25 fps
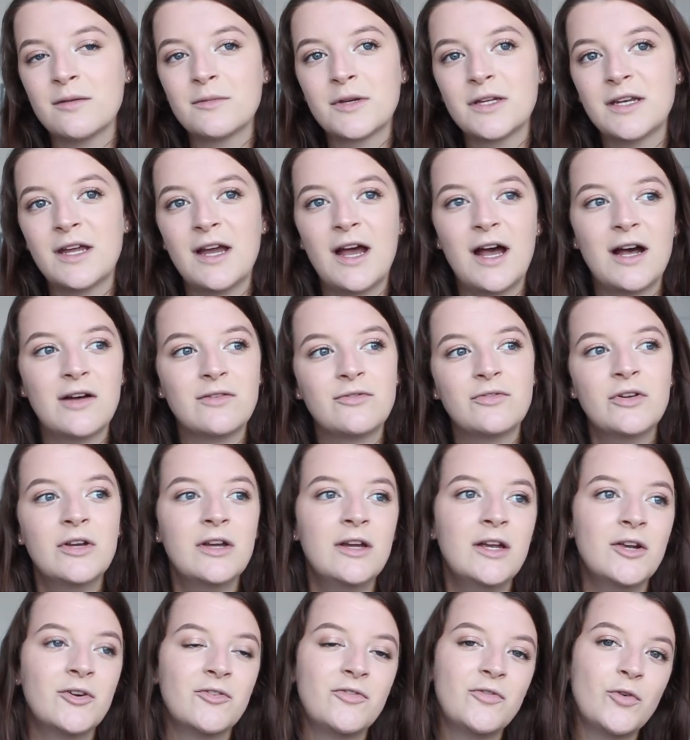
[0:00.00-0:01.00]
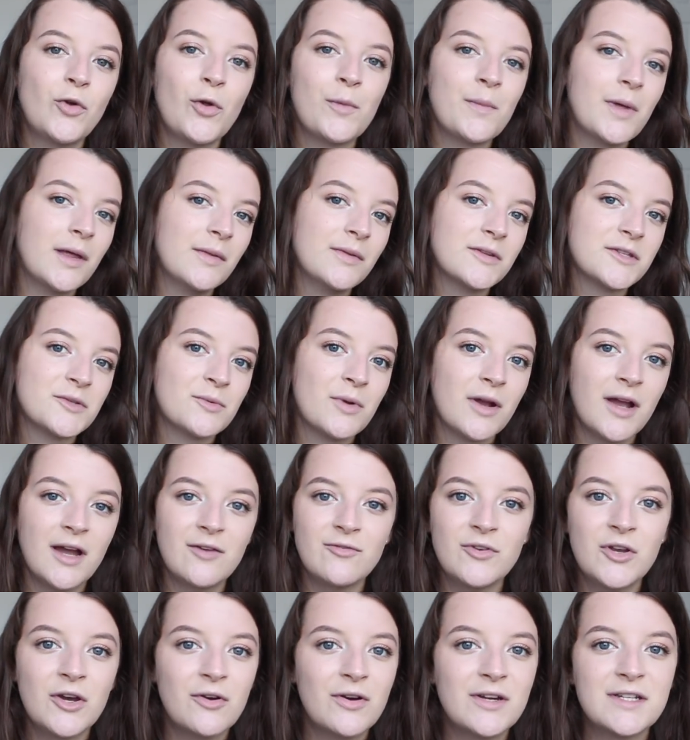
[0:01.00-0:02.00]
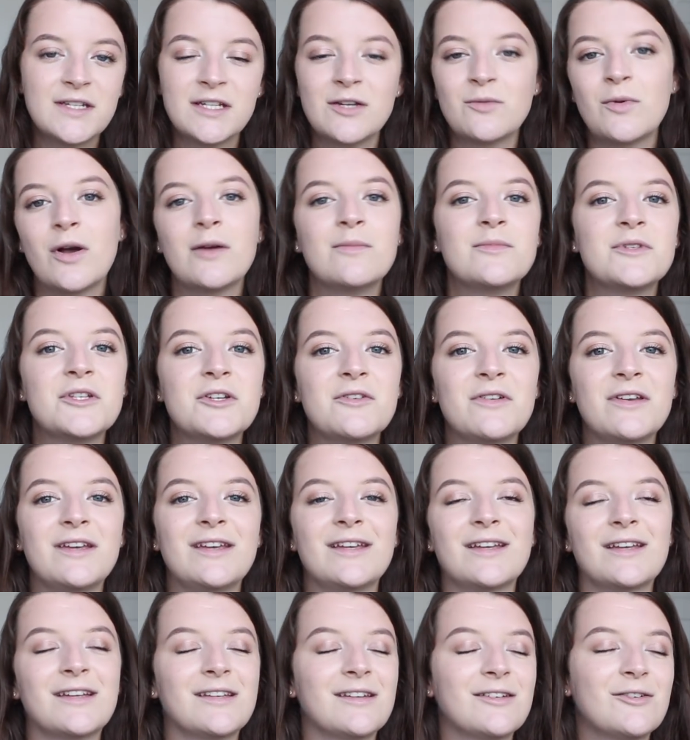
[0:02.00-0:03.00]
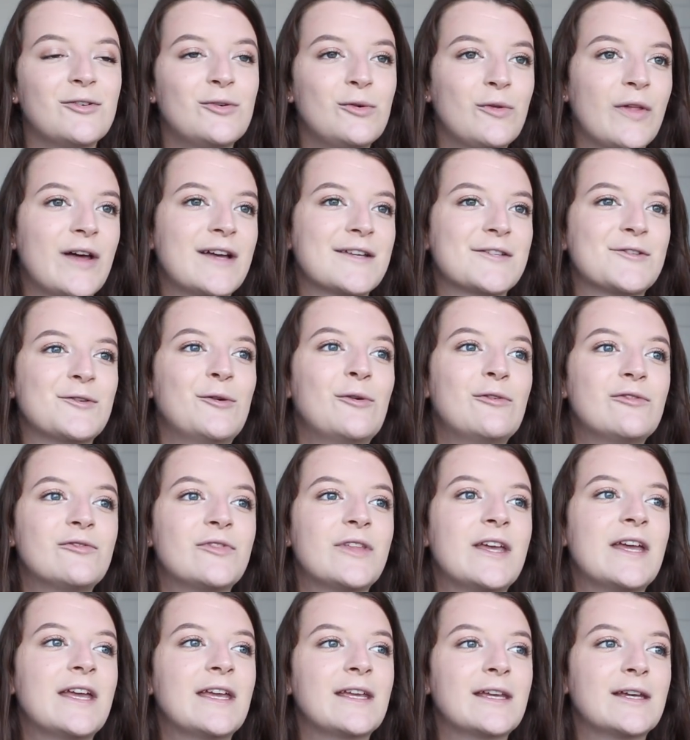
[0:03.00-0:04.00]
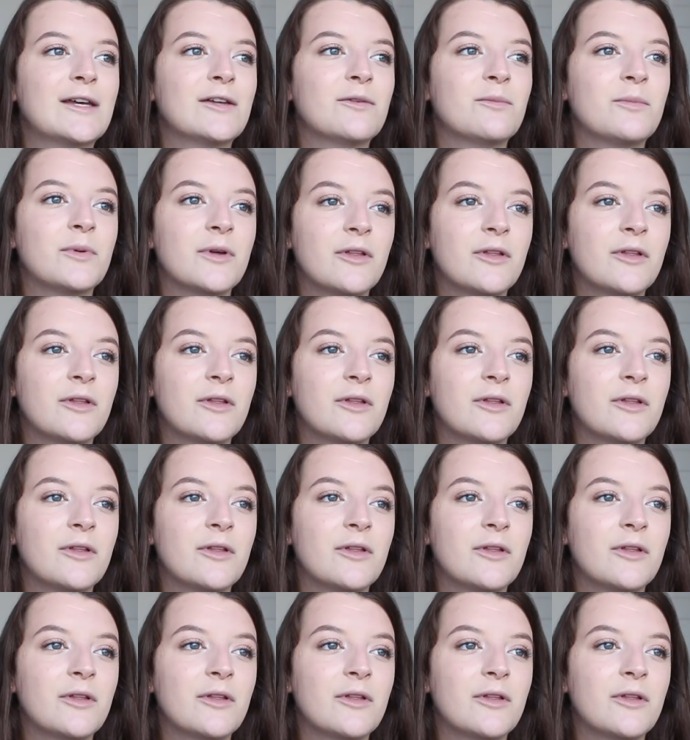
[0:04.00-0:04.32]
I'm gonna have four months where I have no idea what I'm doing and all that sort of thing,